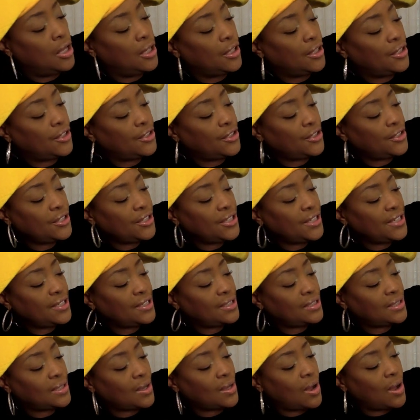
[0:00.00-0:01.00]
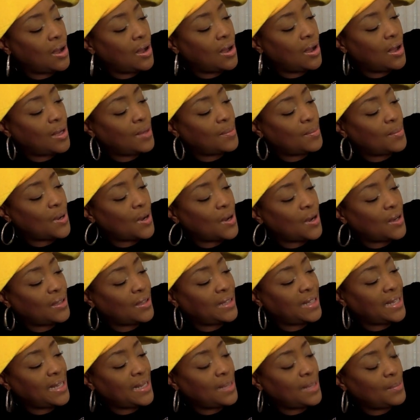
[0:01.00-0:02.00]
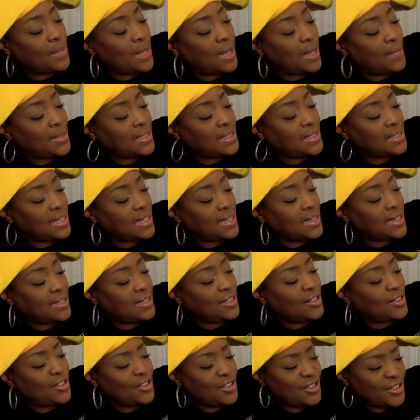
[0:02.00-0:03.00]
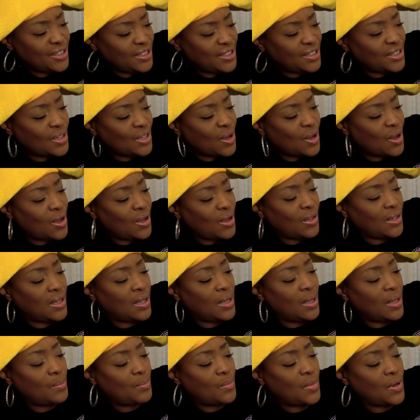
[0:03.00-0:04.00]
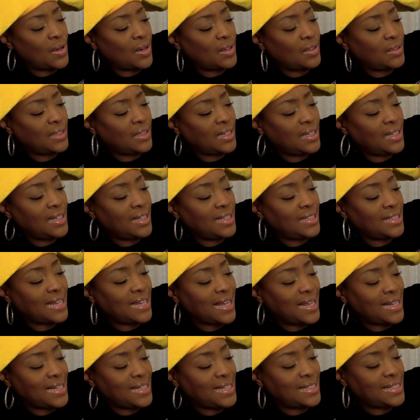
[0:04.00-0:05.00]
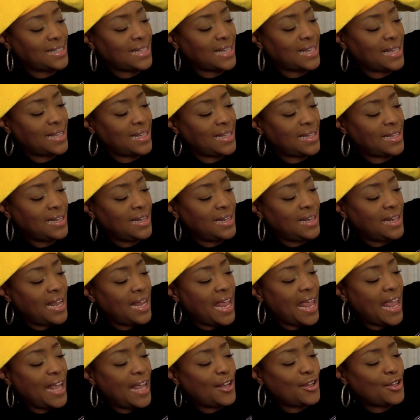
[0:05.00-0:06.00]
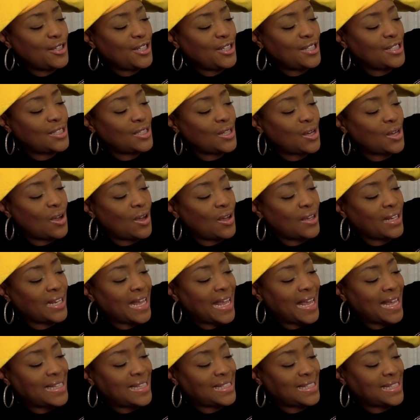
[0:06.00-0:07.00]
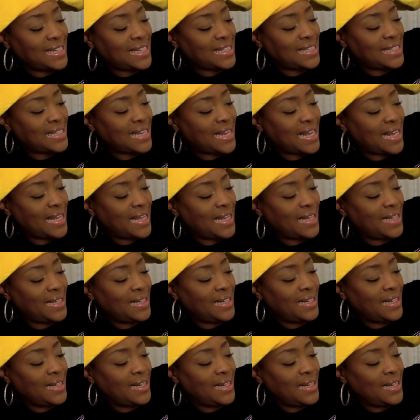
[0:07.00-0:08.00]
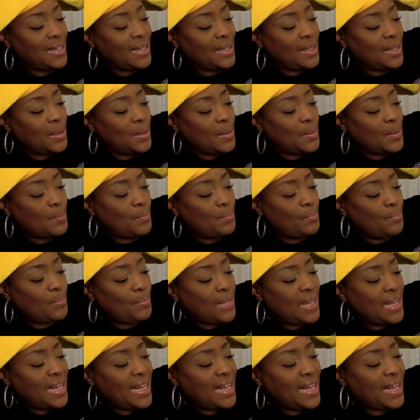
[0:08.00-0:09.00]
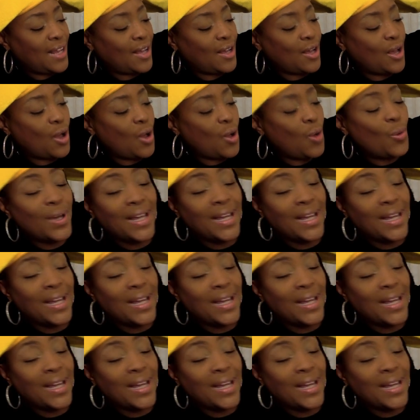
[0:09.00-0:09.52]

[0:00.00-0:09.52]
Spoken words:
"Good dog, Marley," Mommy said. "Good dog, Marley," Daddy said. "Good dog," Cassie said. "Me go